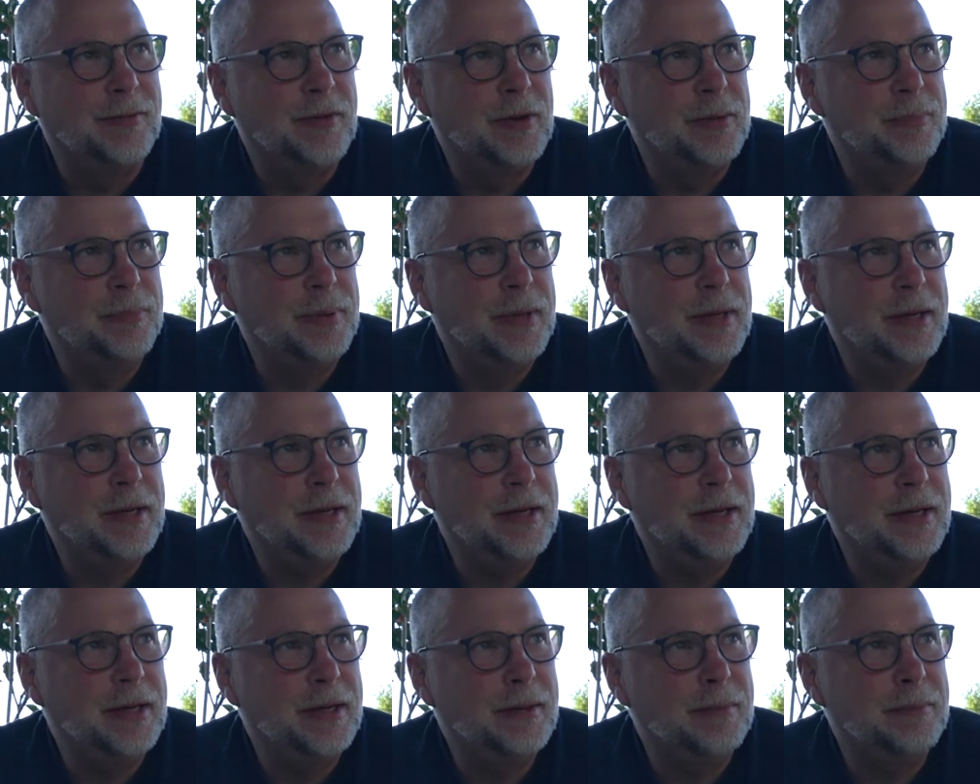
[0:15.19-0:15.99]

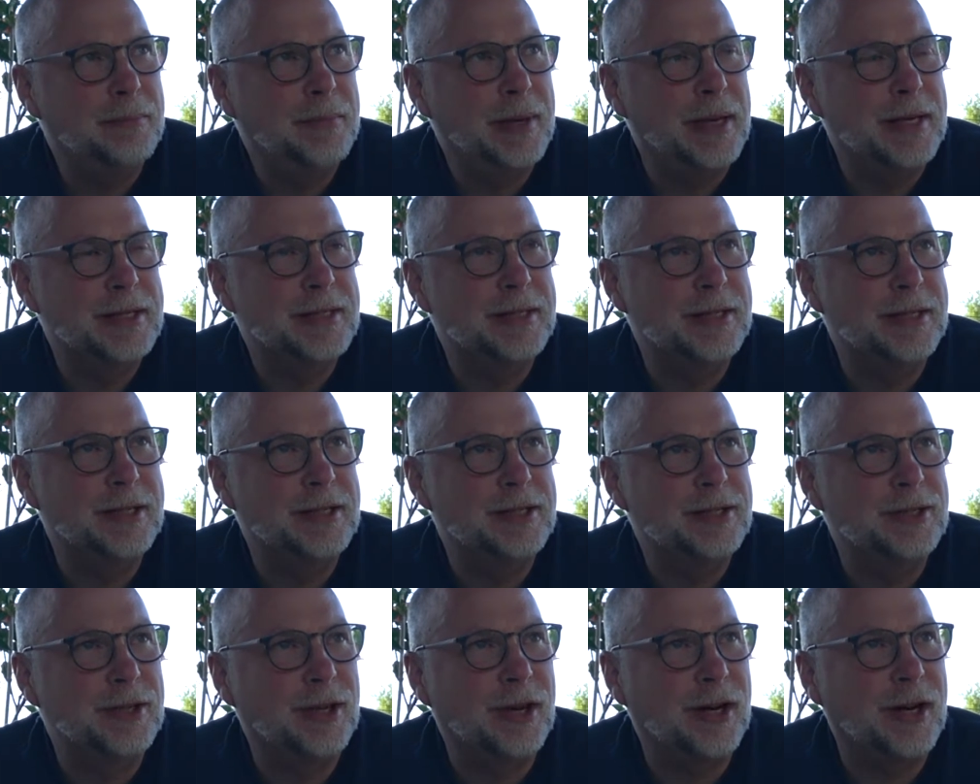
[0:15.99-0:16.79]
repeating
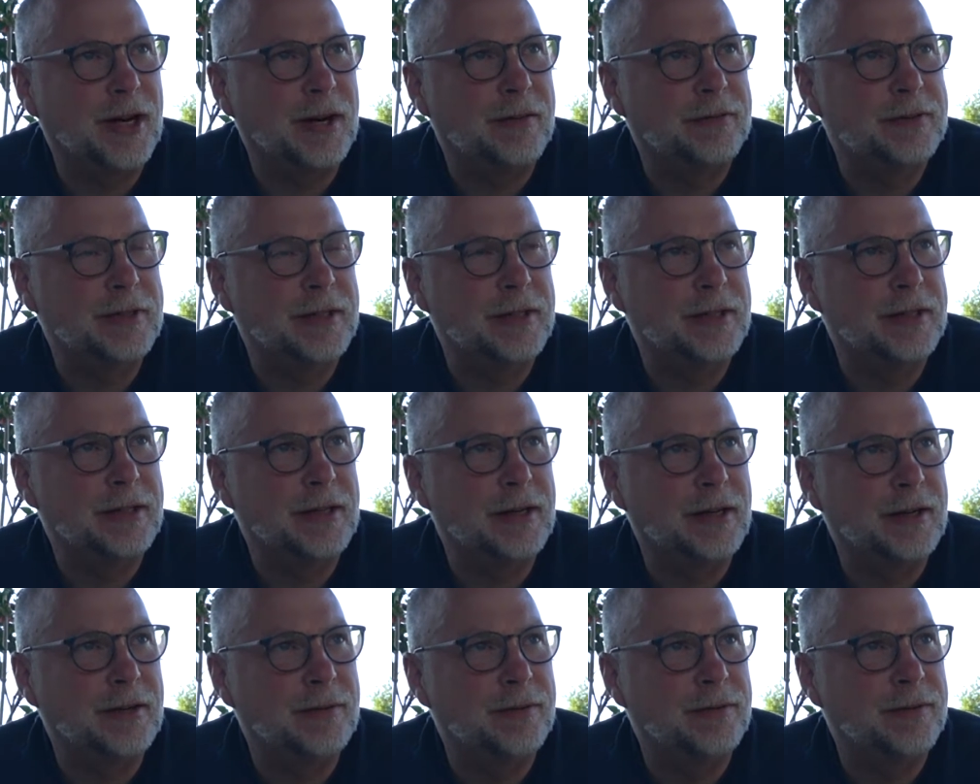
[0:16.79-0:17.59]
message often
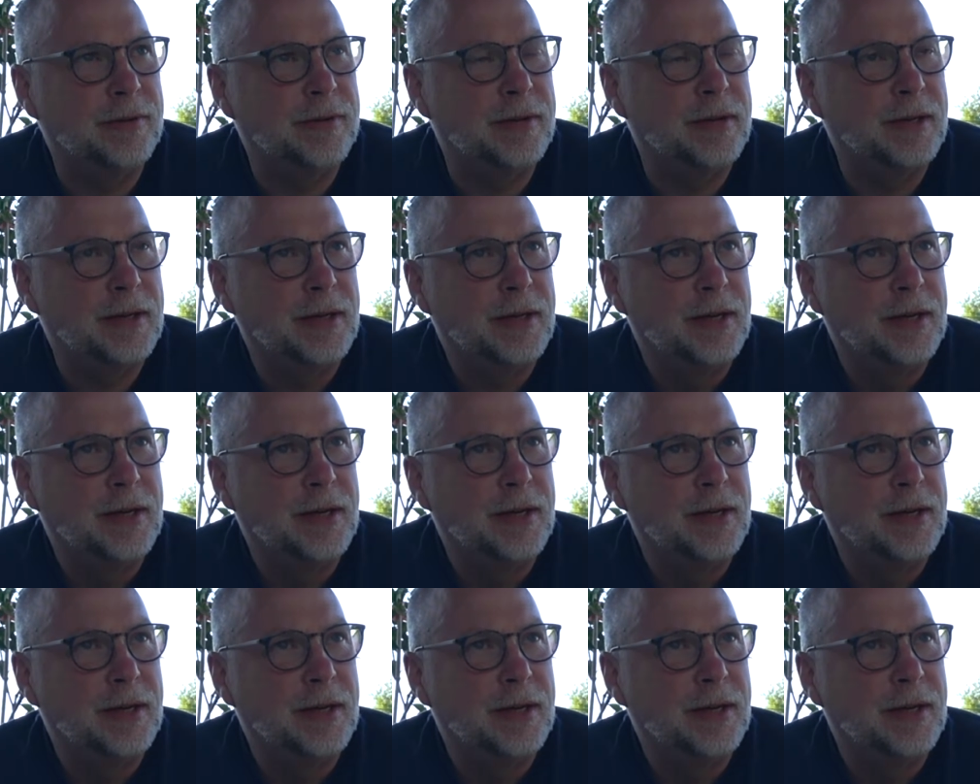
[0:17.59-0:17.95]
of